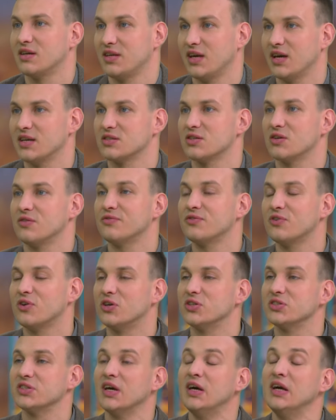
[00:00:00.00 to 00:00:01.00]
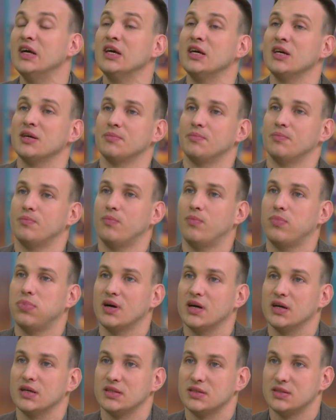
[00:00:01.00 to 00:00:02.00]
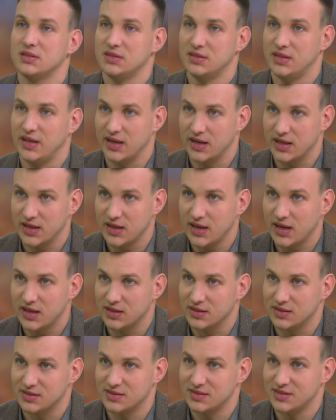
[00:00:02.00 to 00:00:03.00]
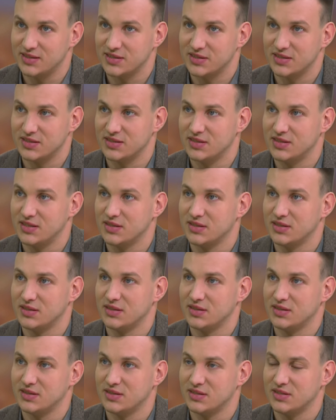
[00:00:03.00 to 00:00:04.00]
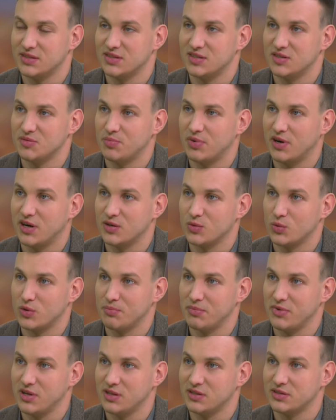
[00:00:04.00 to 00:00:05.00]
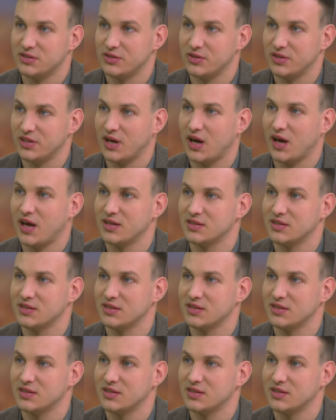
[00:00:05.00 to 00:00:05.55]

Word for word: Very, yes, yeah, of exactly, course. exactly. But then again, this is the this is the part where military